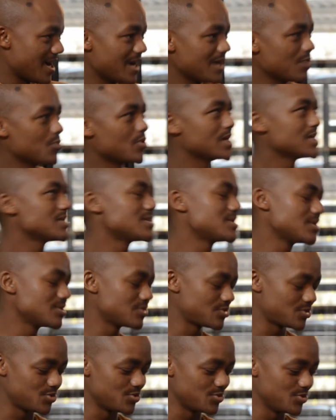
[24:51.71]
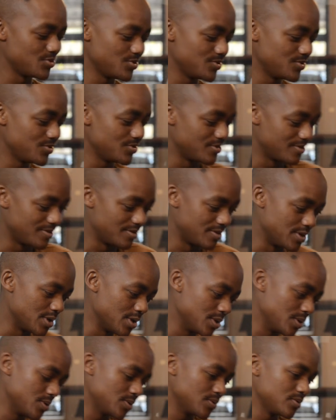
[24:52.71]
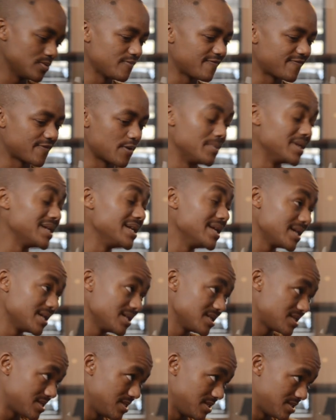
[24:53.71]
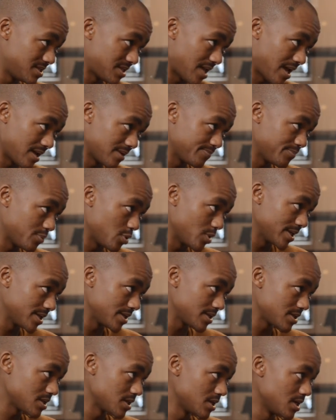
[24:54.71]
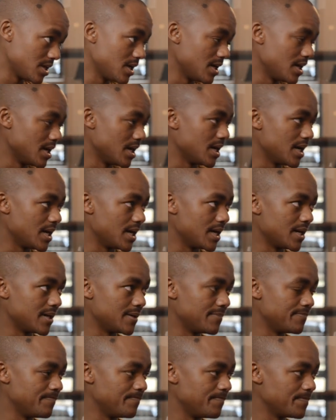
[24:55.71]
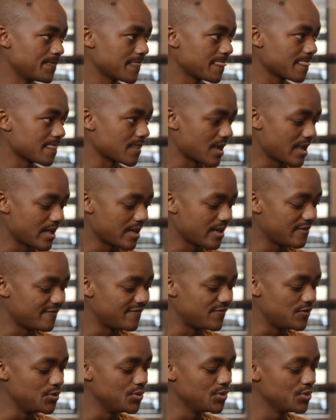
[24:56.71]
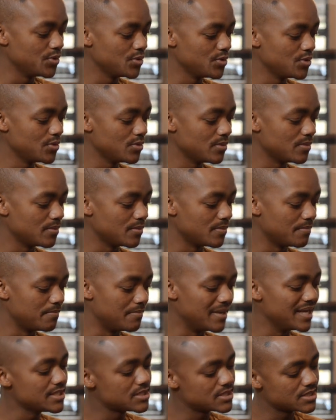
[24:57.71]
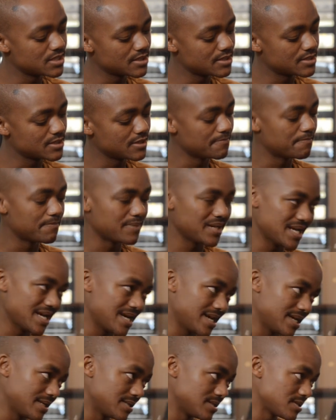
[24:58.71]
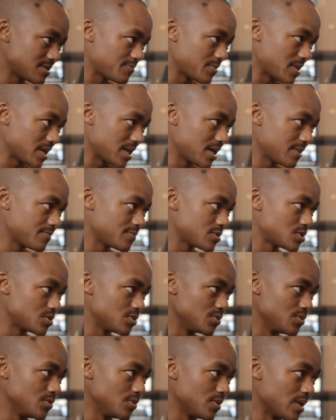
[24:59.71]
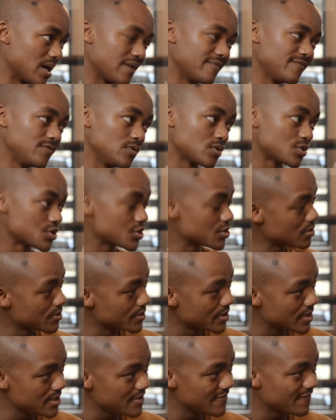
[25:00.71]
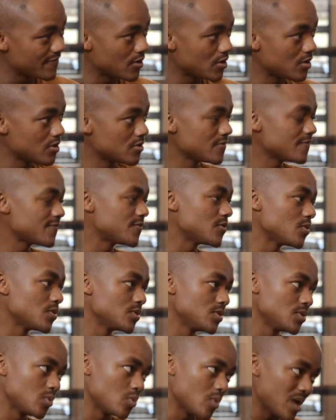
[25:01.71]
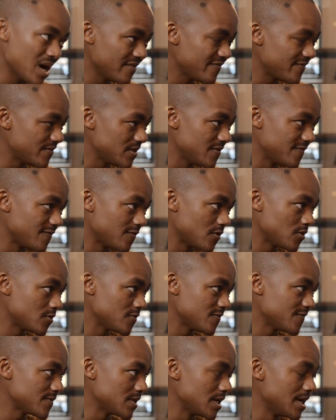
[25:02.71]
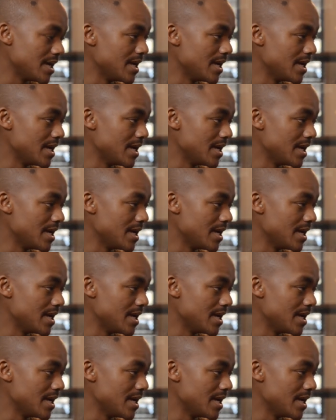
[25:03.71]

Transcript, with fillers: i wanted to know from a legacy standpoint um, have you made certain plans perhaps to have your children involved or your wife involved